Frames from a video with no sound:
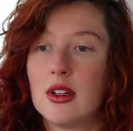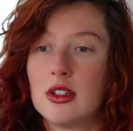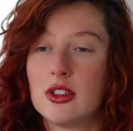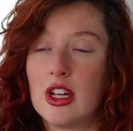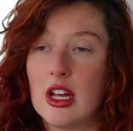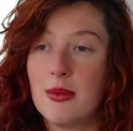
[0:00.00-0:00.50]

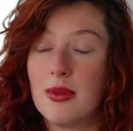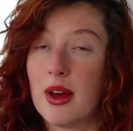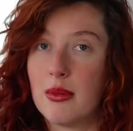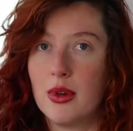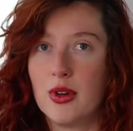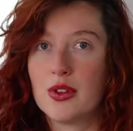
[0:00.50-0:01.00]
shape that
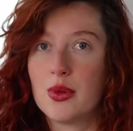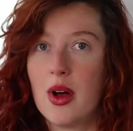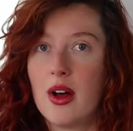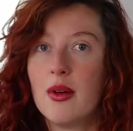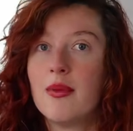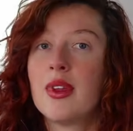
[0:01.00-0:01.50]
moves
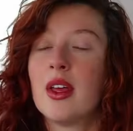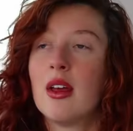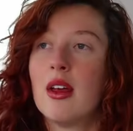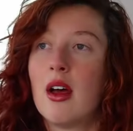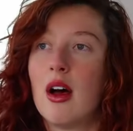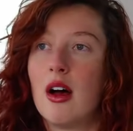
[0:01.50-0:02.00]
well.
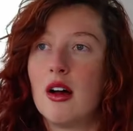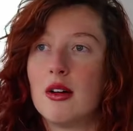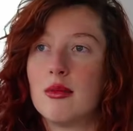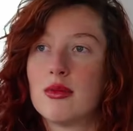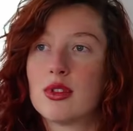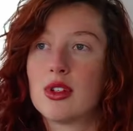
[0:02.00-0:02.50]

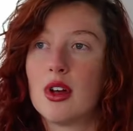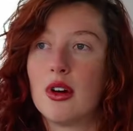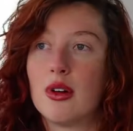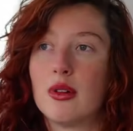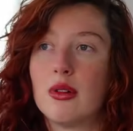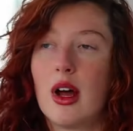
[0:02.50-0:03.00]

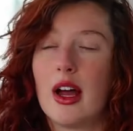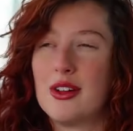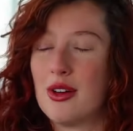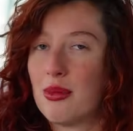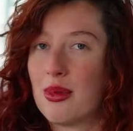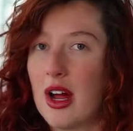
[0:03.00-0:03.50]
So I
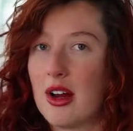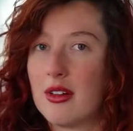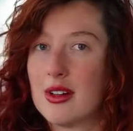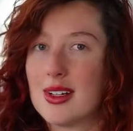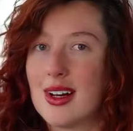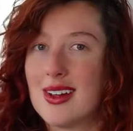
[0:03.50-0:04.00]
don't
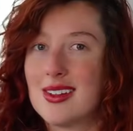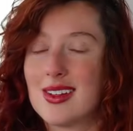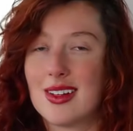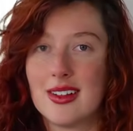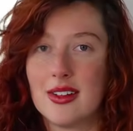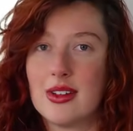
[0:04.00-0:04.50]
prioritize
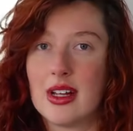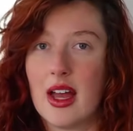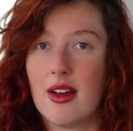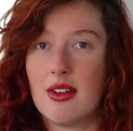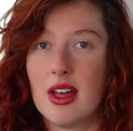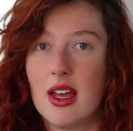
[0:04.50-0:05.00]
like lifting
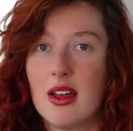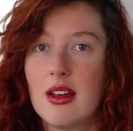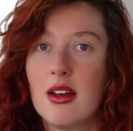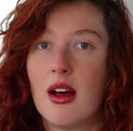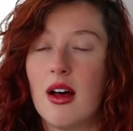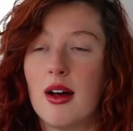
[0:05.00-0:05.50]
heavy,
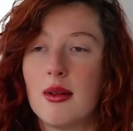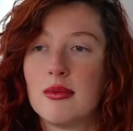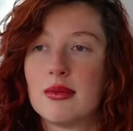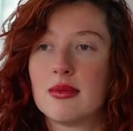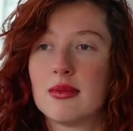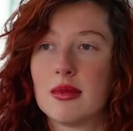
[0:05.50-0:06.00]

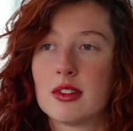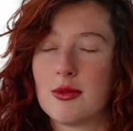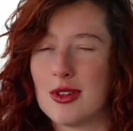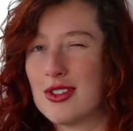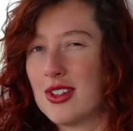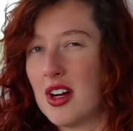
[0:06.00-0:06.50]

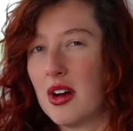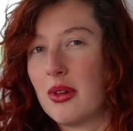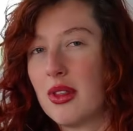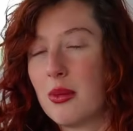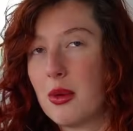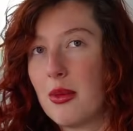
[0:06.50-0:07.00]
especially not with
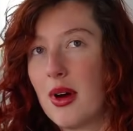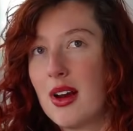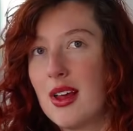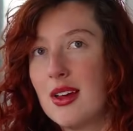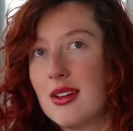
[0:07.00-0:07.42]
upper body.